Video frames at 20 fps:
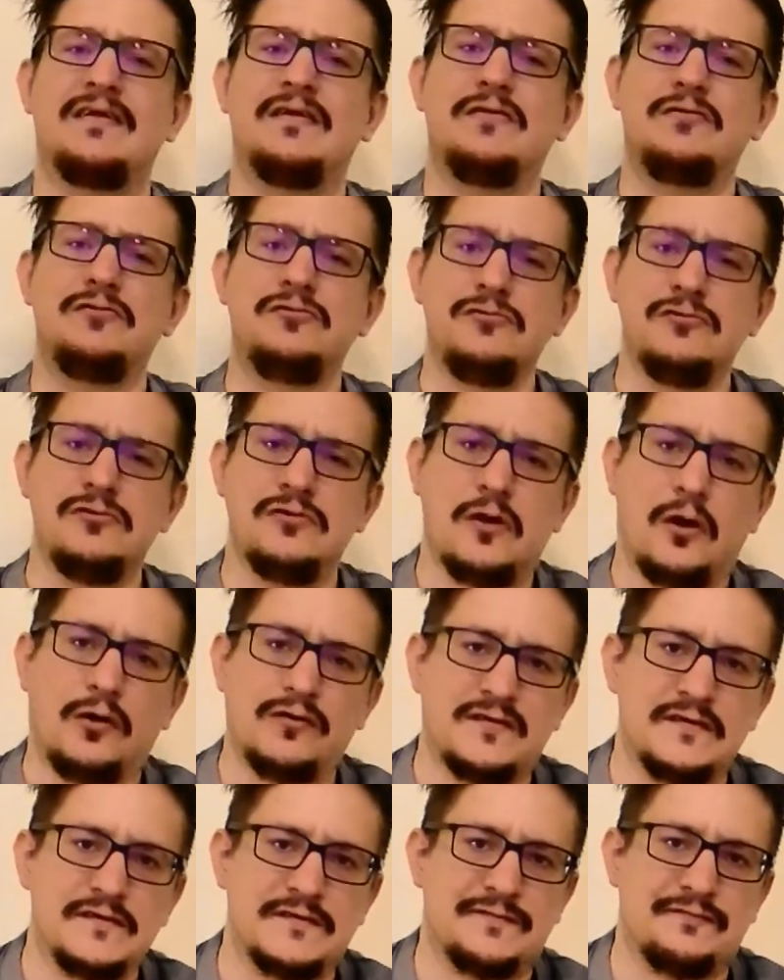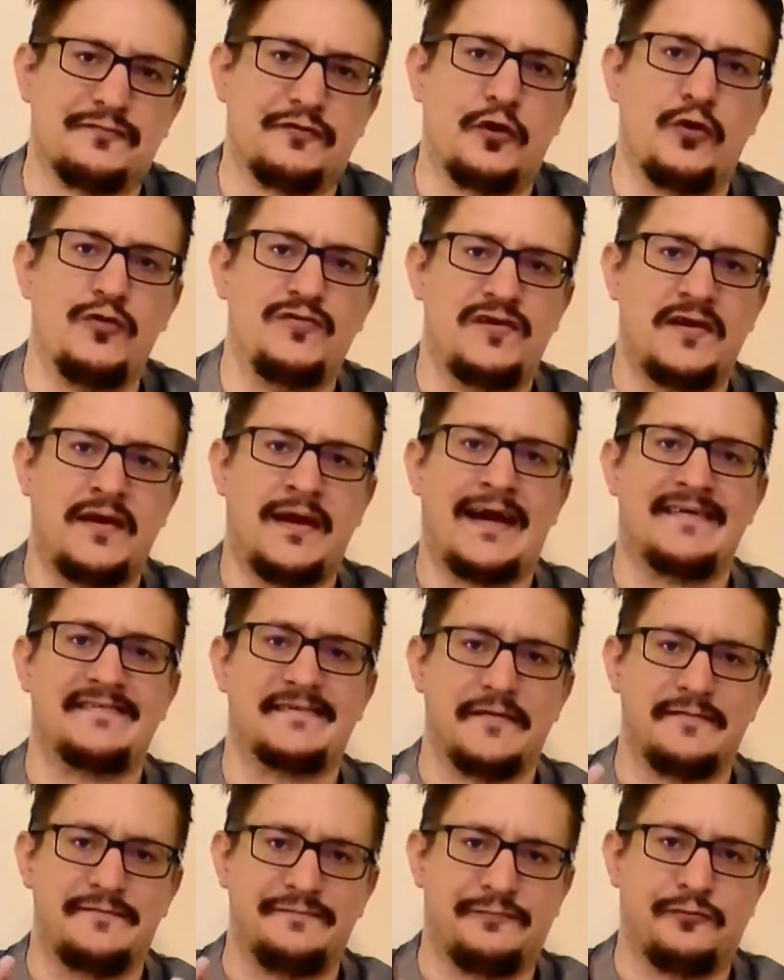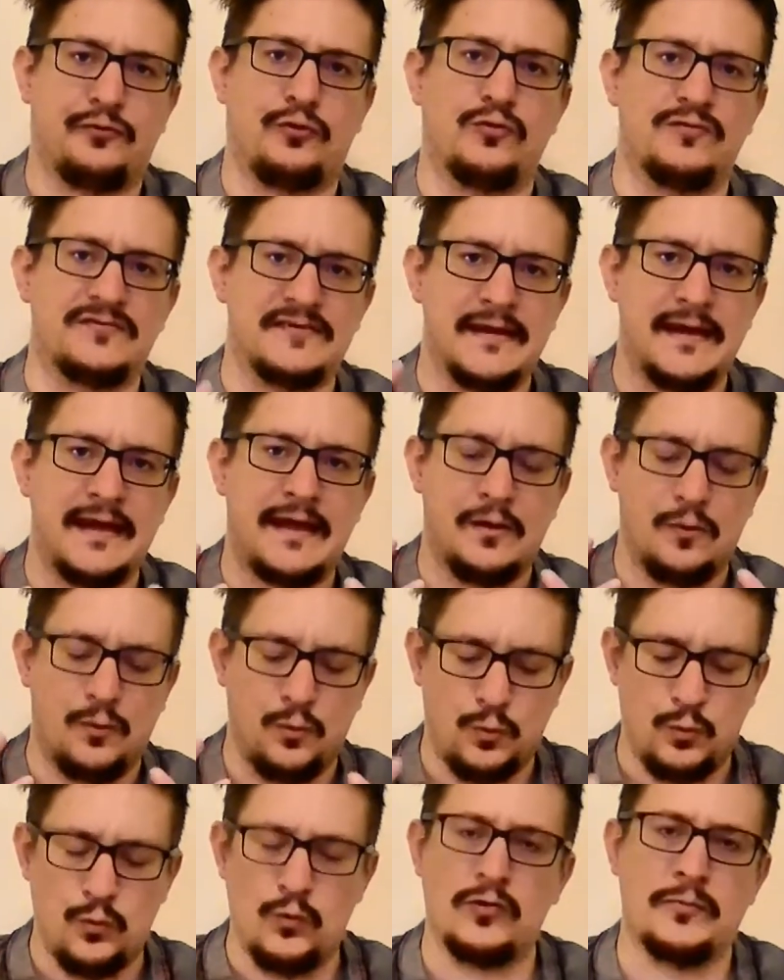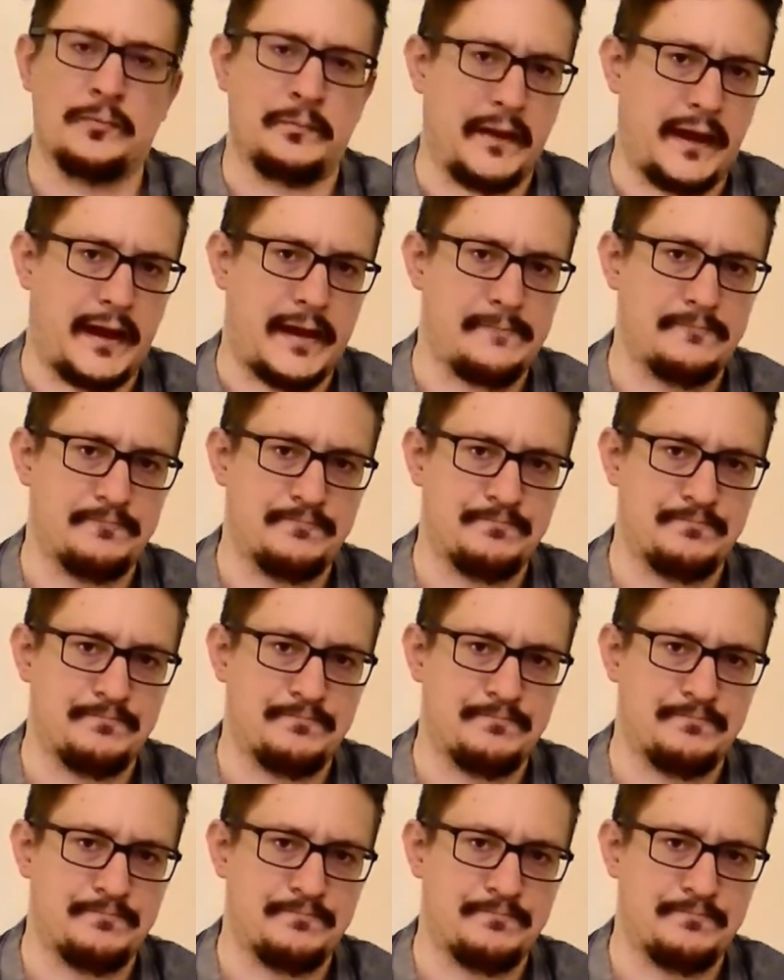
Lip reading: Not as fruity as I thought it would be.